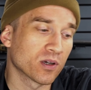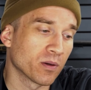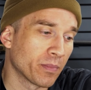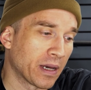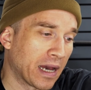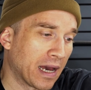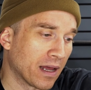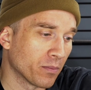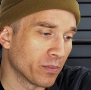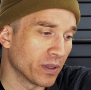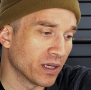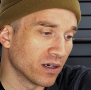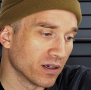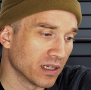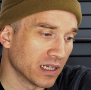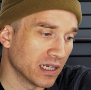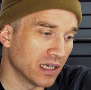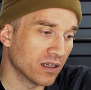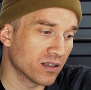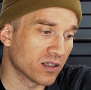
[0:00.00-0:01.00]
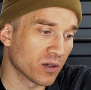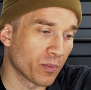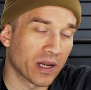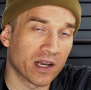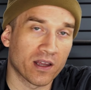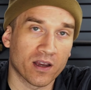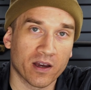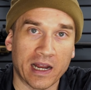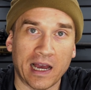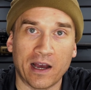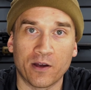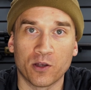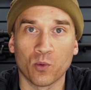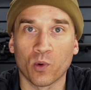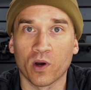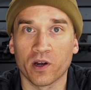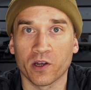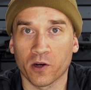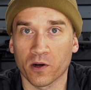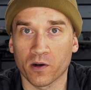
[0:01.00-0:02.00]
compatibility, depending on how you
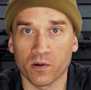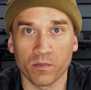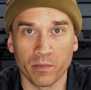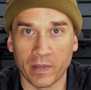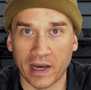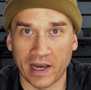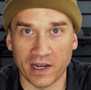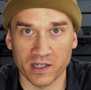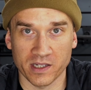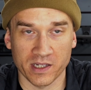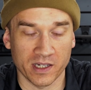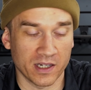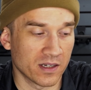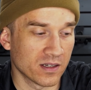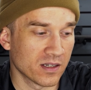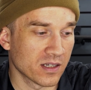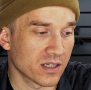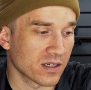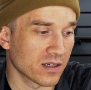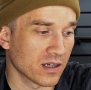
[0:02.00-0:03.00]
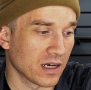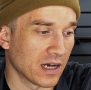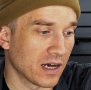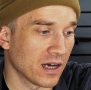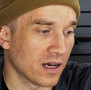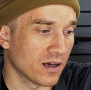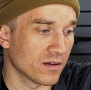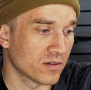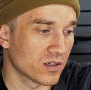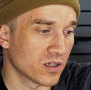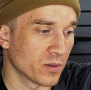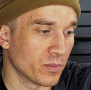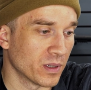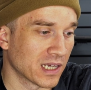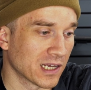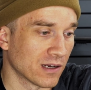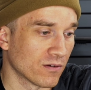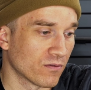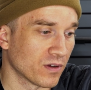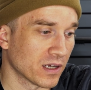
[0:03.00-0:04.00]
want your magazines to be
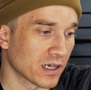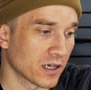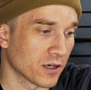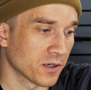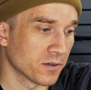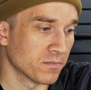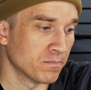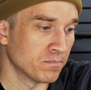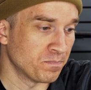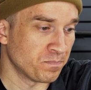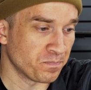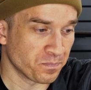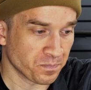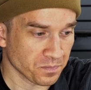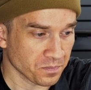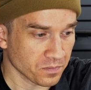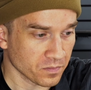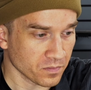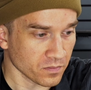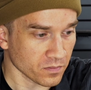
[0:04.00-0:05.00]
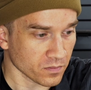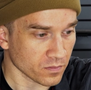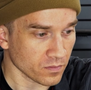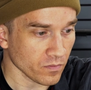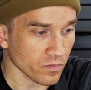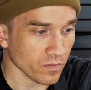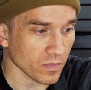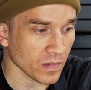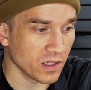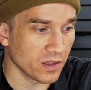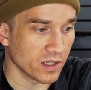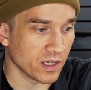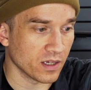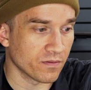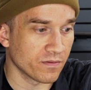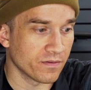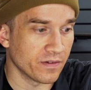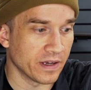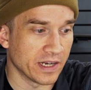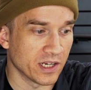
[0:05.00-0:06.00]
configured. The
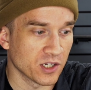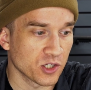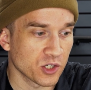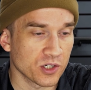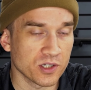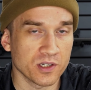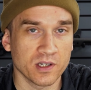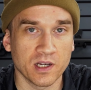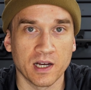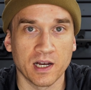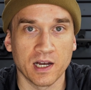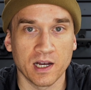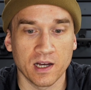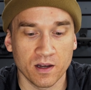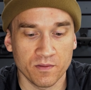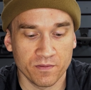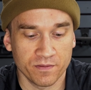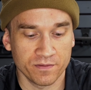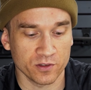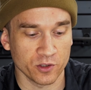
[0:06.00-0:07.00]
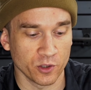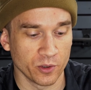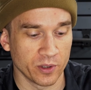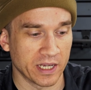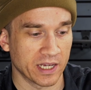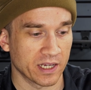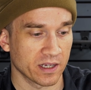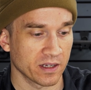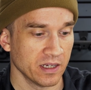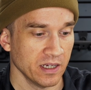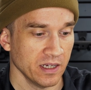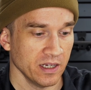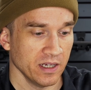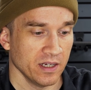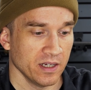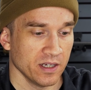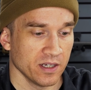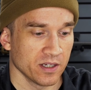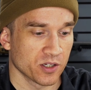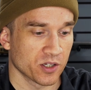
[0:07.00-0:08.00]
finish, fluting.
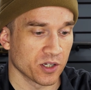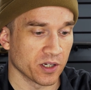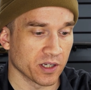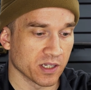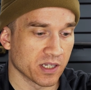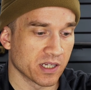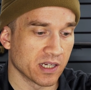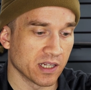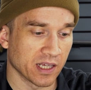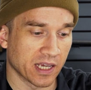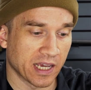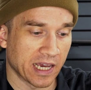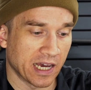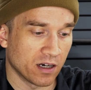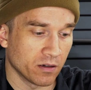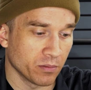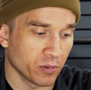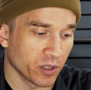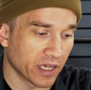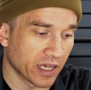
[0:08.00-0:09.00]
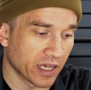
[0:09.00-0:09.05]
So you can see the Kelbly